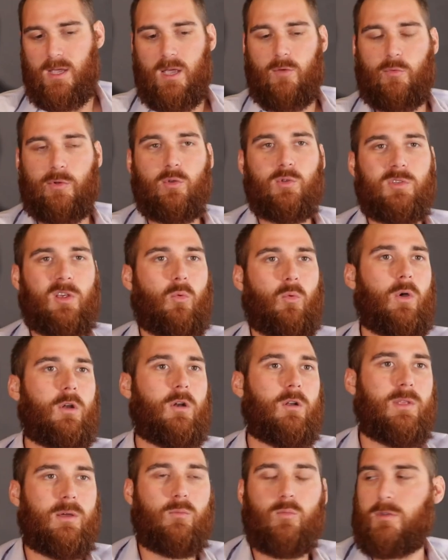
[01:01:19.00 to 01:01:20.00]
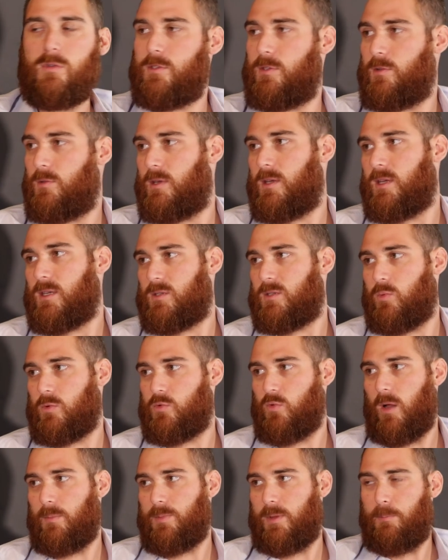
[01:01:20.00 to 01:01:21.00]
we lose our rudder, then we'll do this. We'll
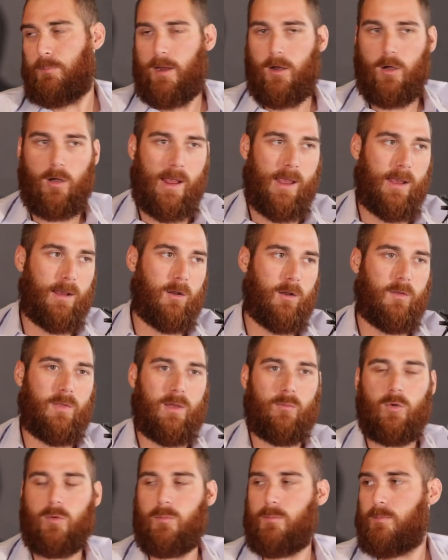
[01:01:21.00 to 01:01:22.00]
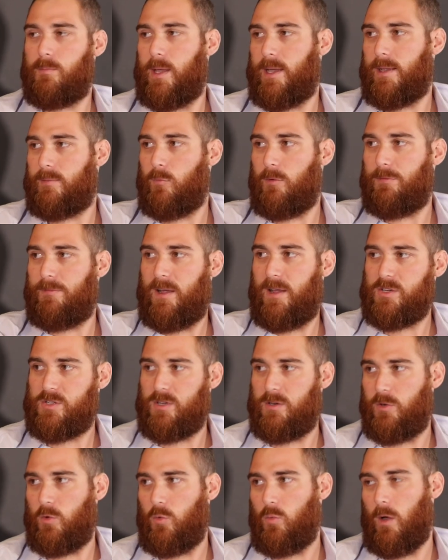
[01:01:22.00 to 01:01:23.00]
drop the para anchor. Then we'll
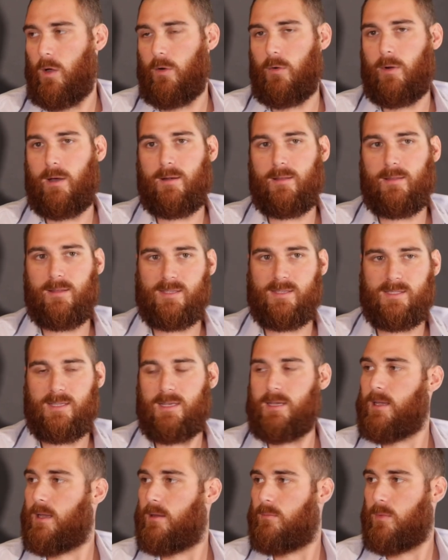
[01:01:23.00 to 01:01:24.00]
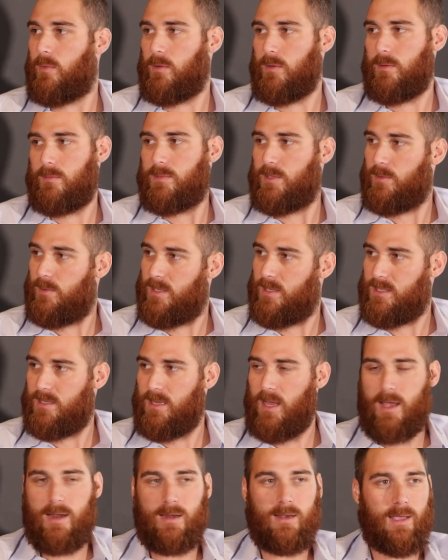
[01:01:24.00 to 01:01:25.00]
fashion a new rudder out of this thing, and we'll do this and
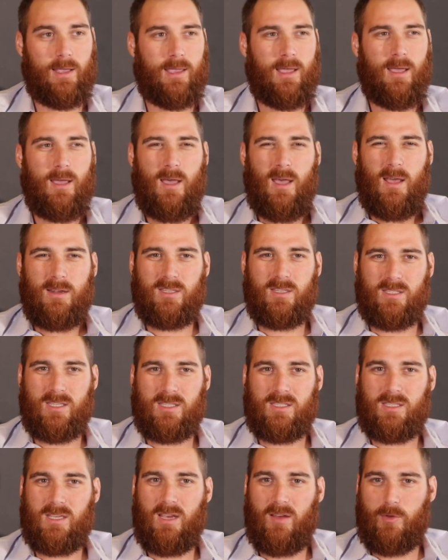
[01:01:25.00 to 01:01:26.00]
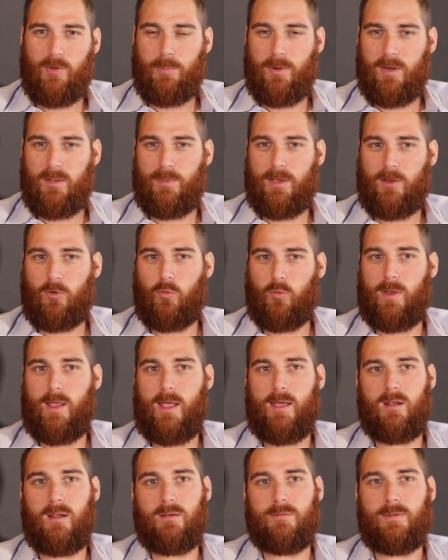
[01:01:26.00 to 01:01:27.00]
that. And like, just to see everybody be
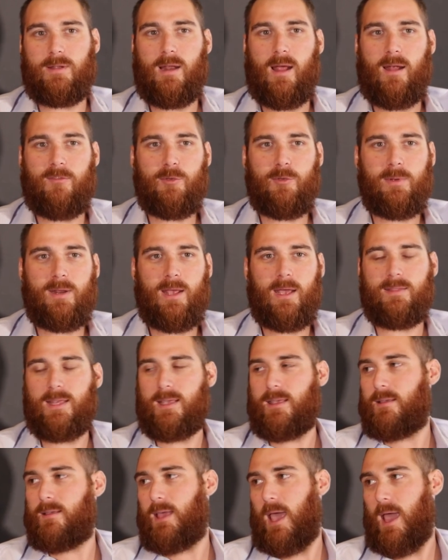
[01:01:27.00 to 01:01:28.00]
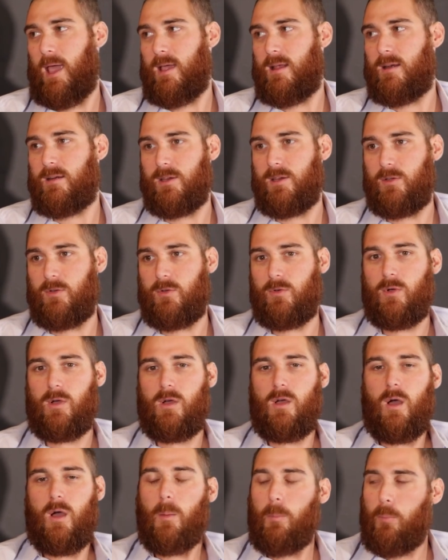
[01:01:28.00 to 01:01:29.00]
creative, and everybody had the can-do,
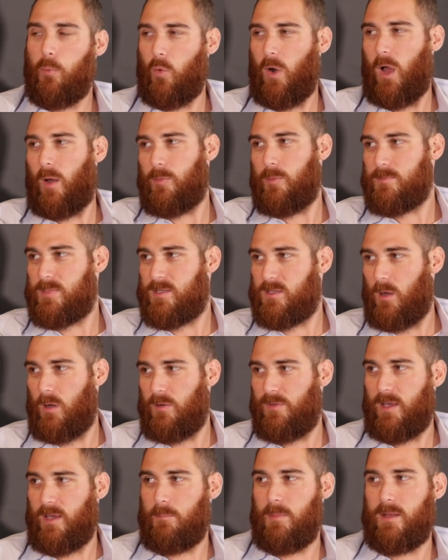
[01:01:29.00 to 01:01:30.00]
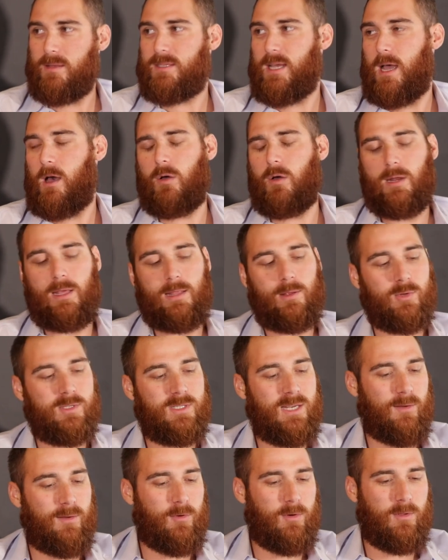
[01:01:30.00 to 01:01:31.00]
problem-solving mentality. There was
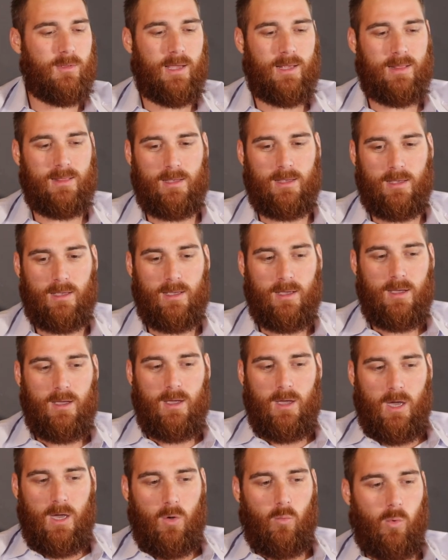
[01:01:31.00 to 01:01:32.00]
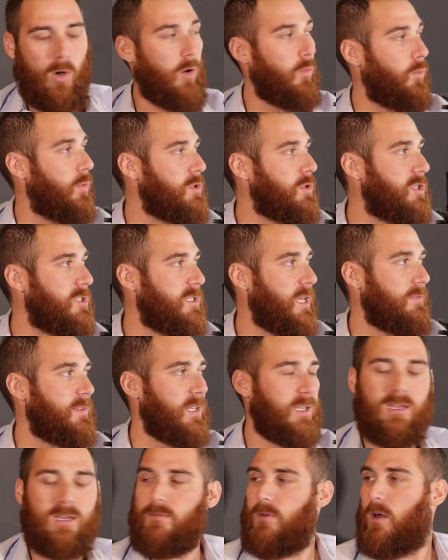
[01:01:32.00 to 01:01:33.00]
never like we'll just have
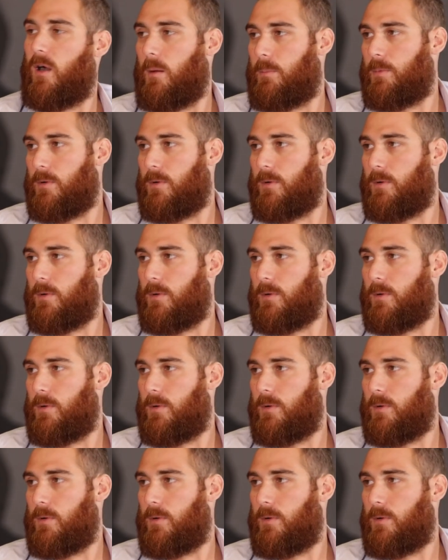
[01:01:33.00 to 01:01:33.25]
to give up,